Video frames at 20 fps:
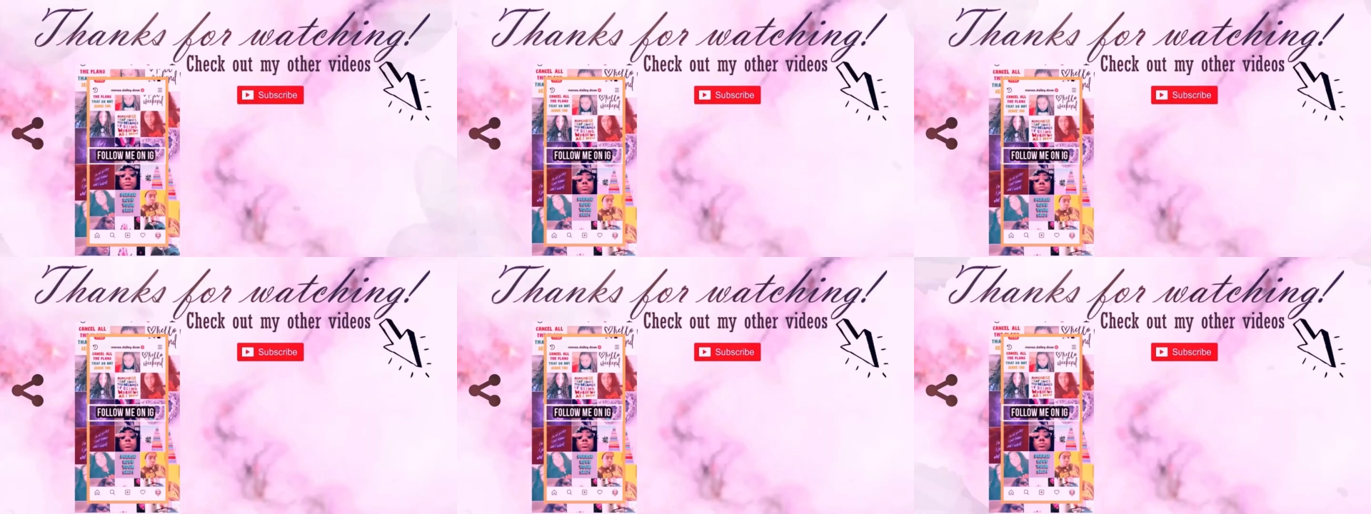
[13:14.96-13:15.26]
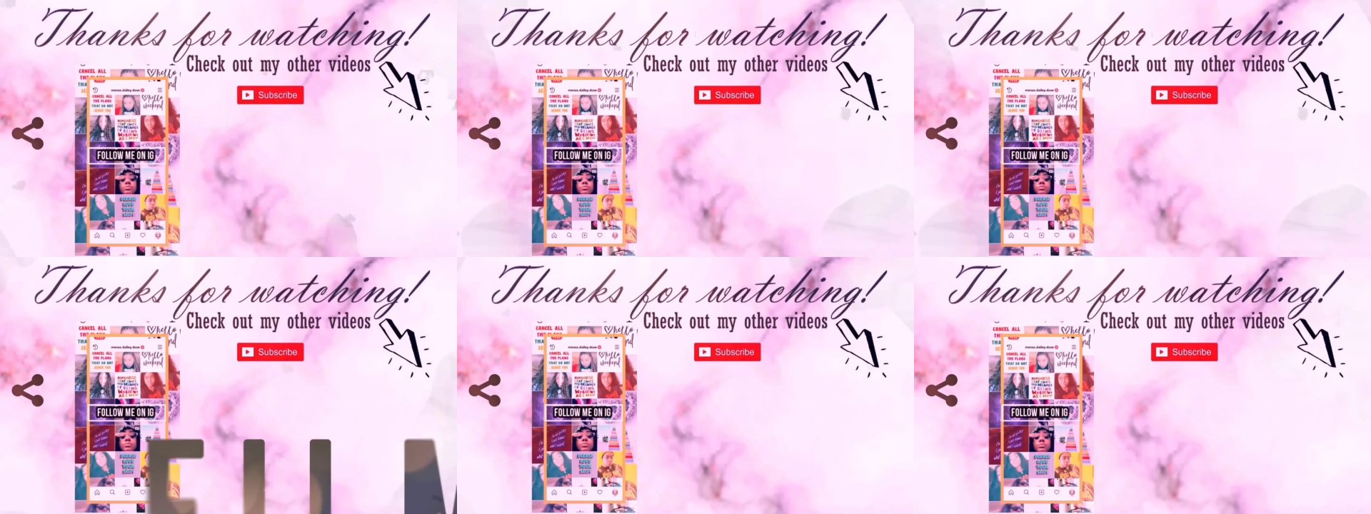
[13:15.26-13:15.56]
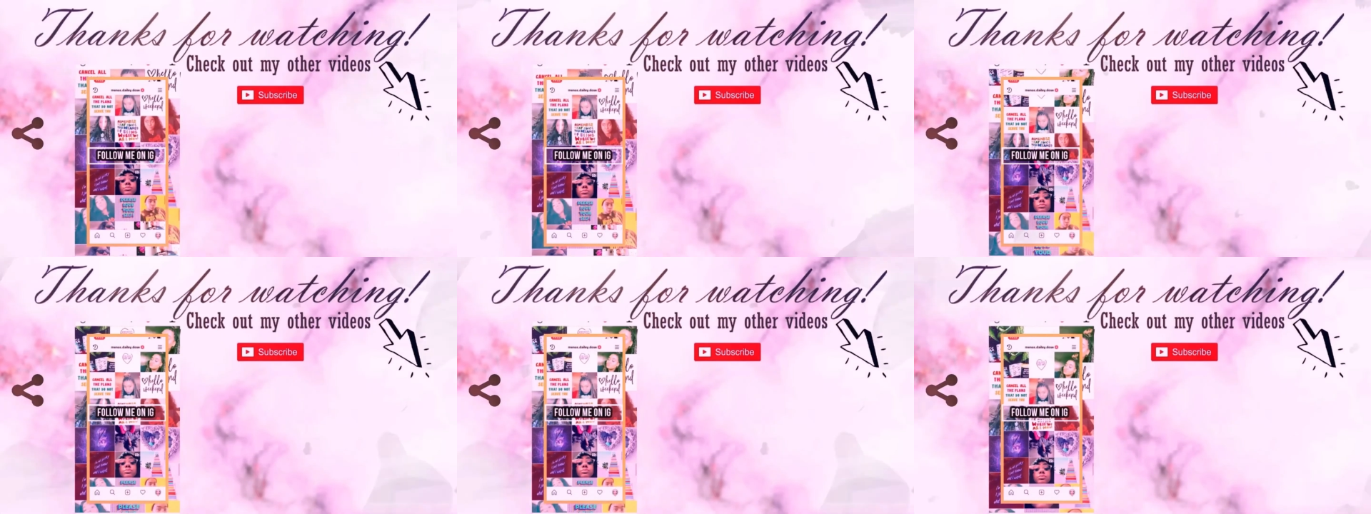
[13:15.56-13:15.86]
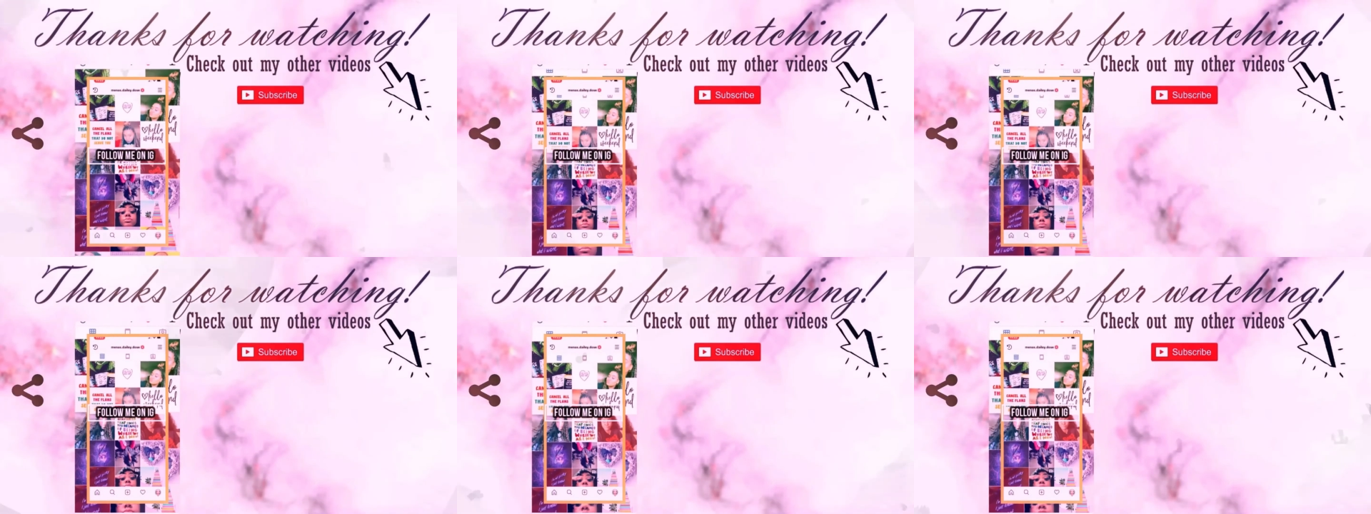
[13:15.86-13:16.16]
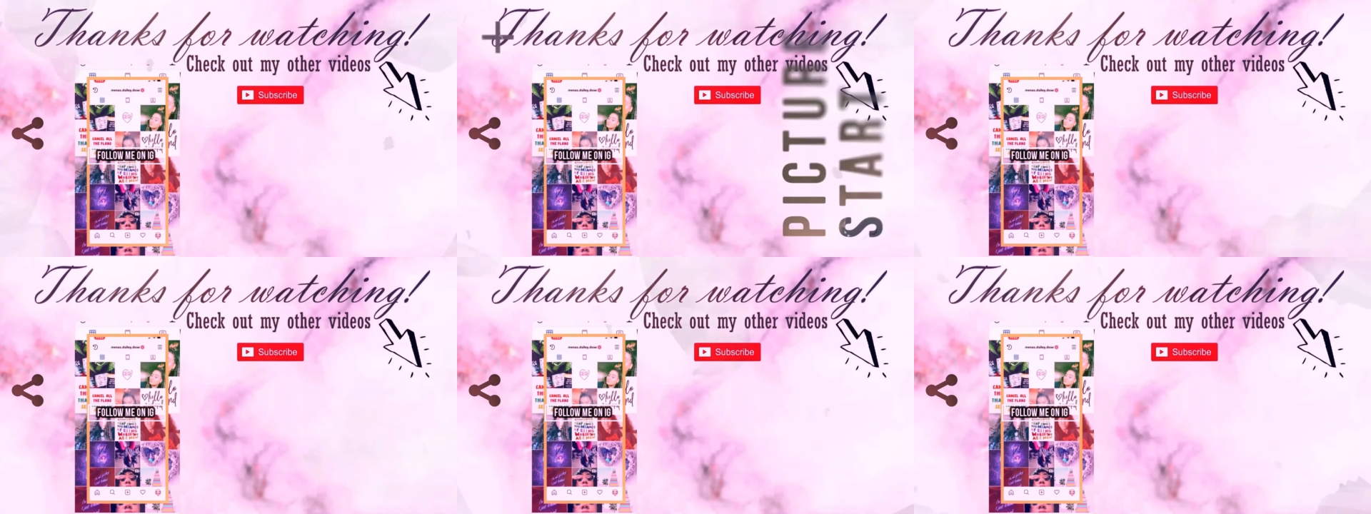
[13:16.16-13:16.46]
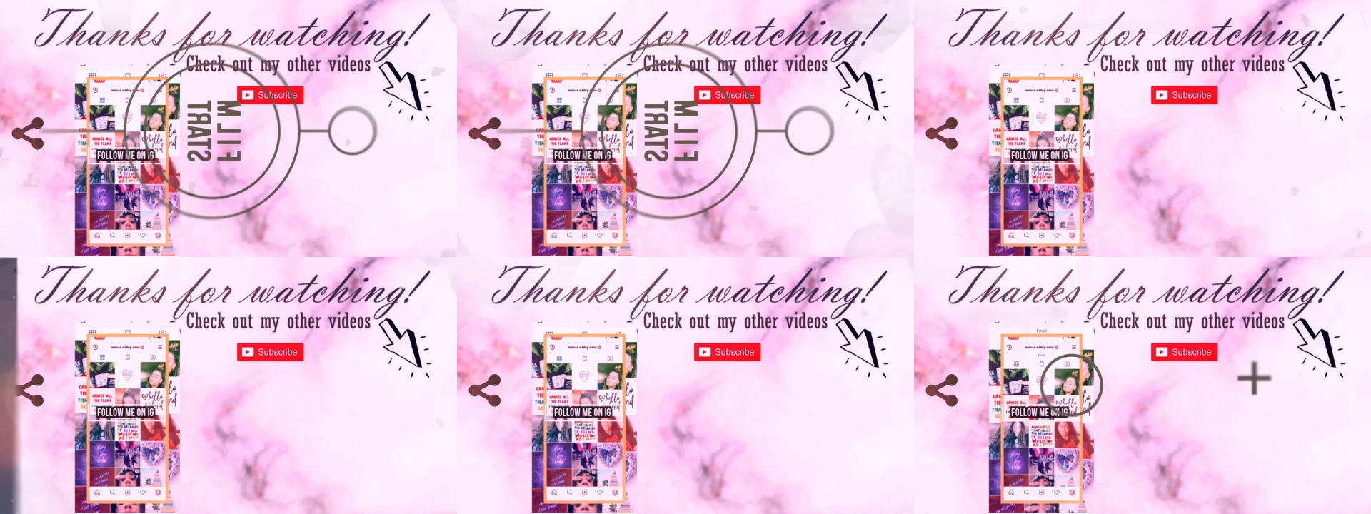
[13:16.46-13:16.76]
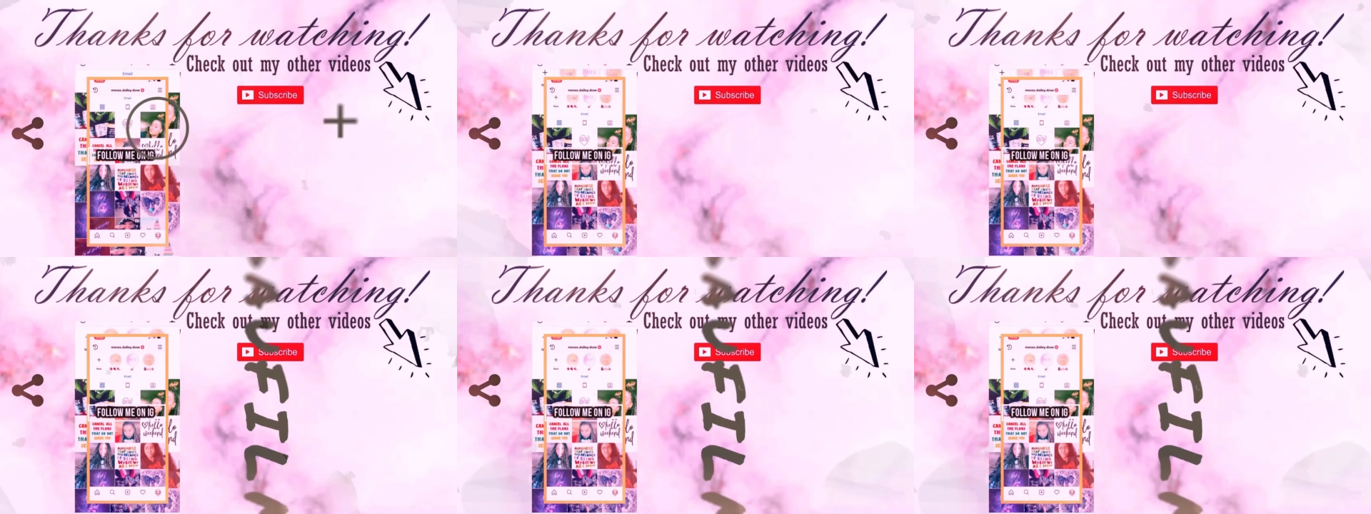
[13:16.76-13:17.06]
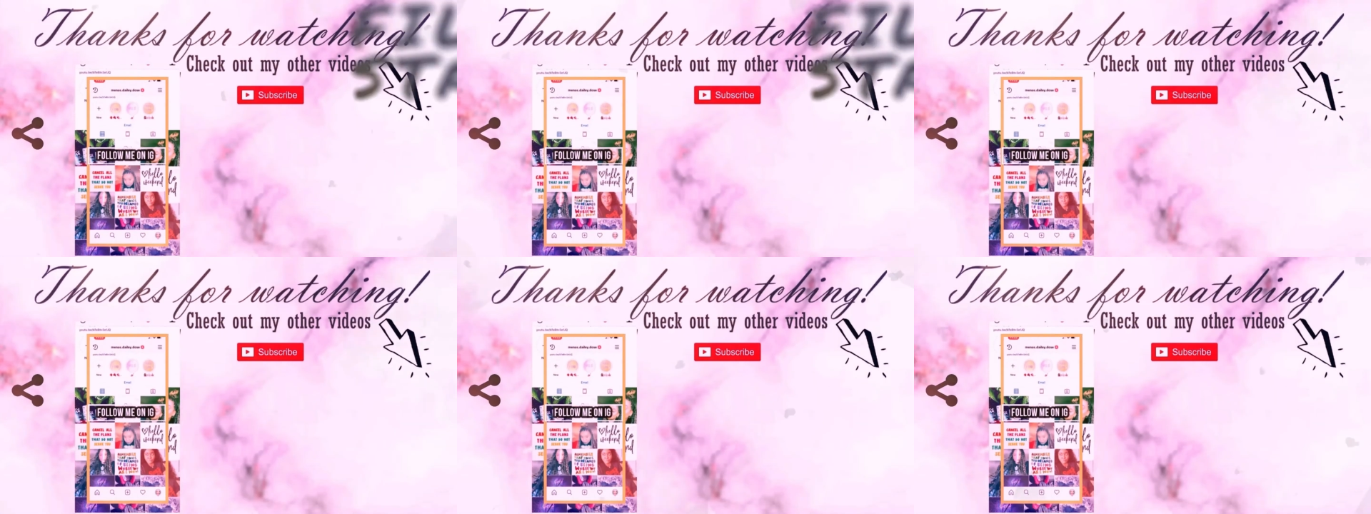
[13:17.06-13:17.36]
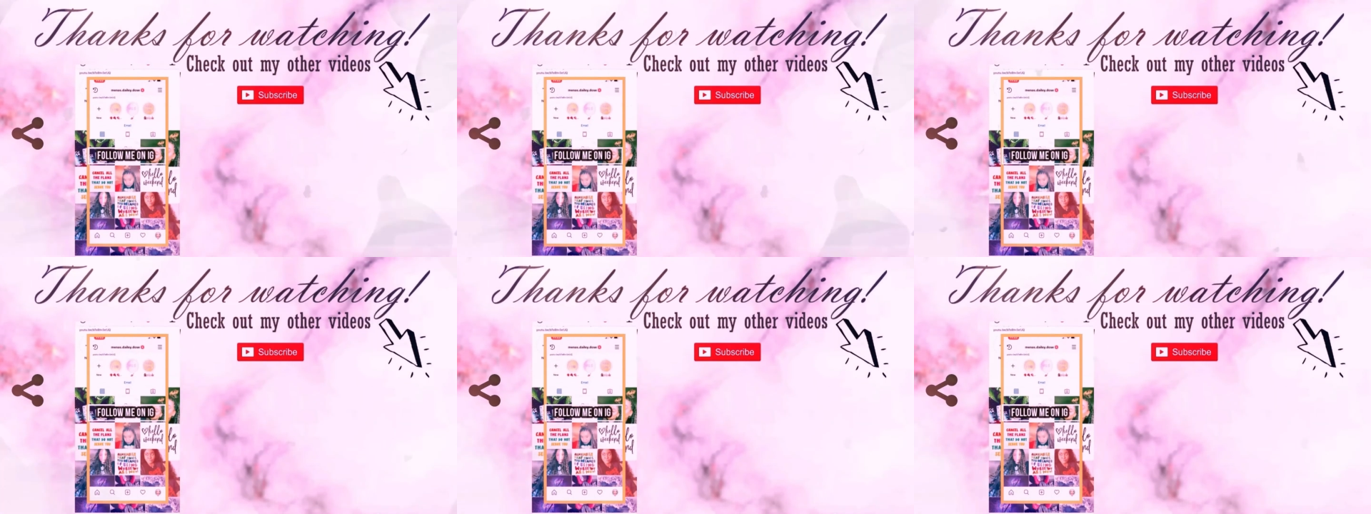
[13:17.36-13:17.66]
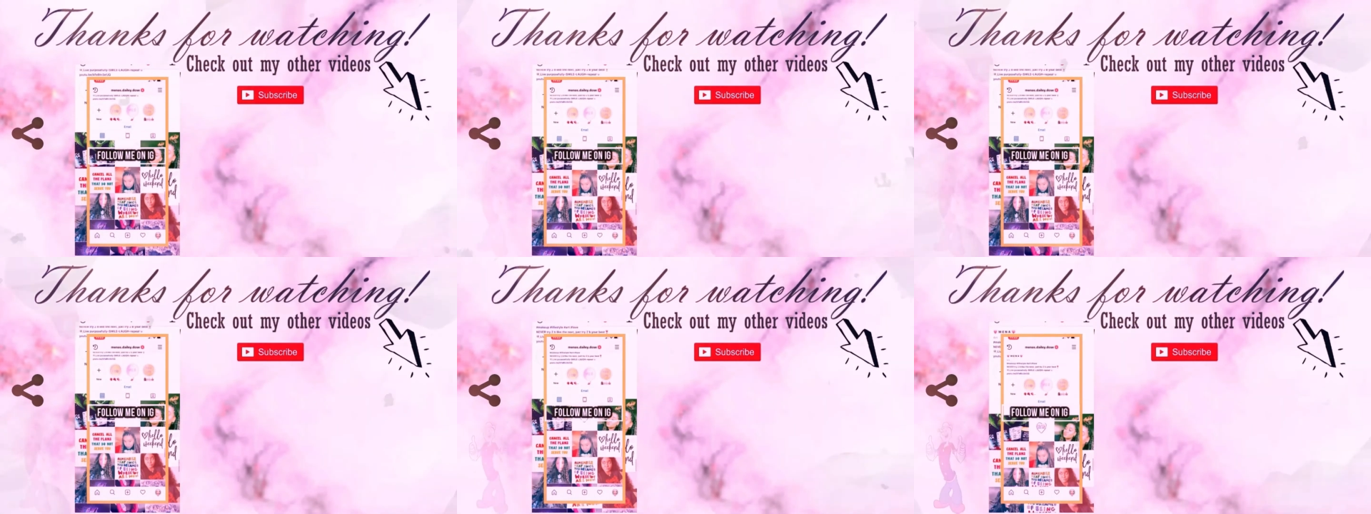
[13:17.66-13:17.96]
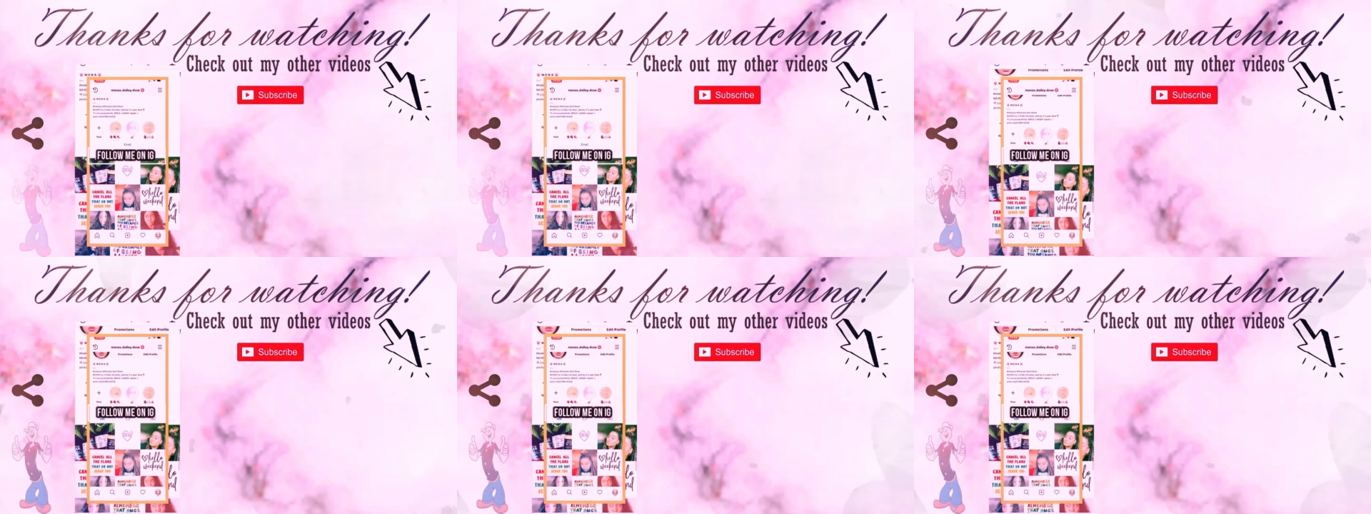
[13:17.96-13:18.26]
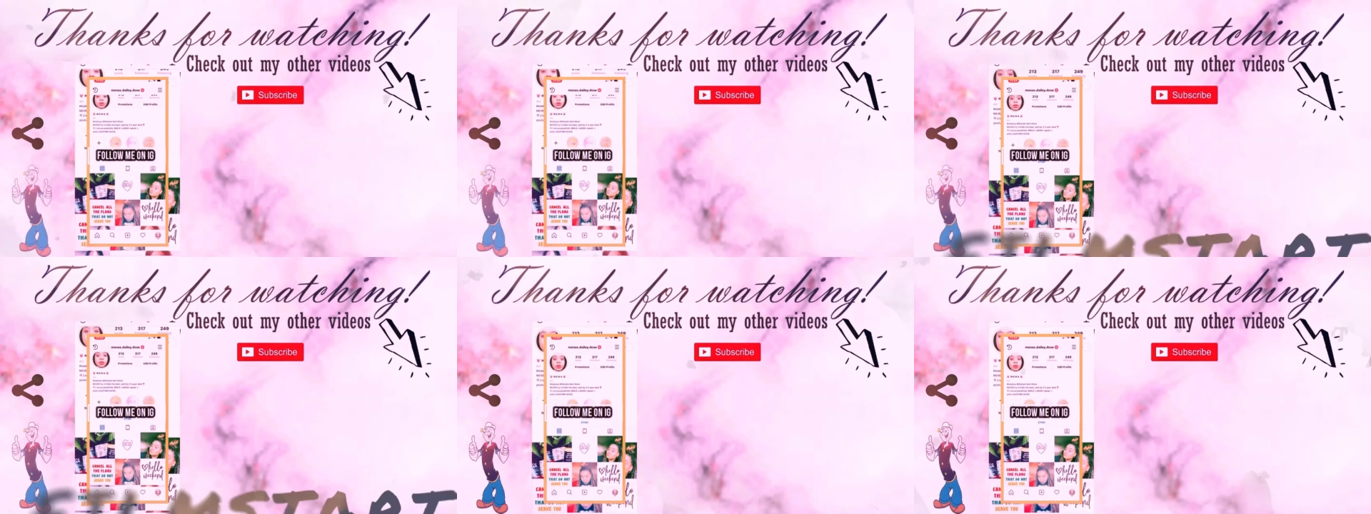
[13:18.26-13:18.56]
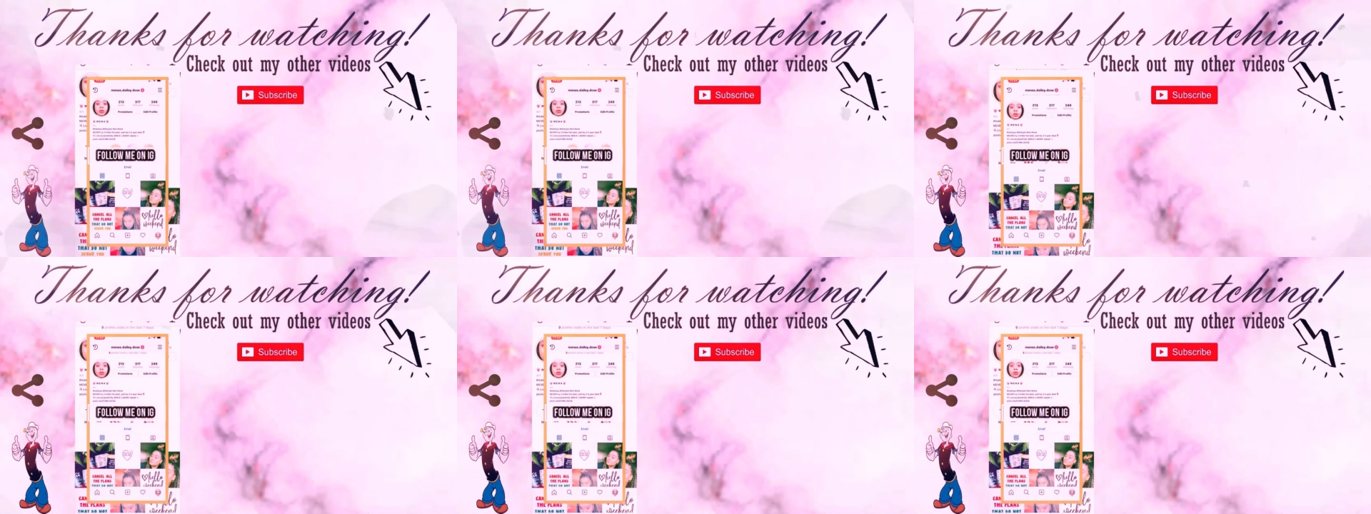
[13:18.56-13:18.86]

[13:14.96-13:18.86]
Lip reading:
Nobody's mouth can be seen.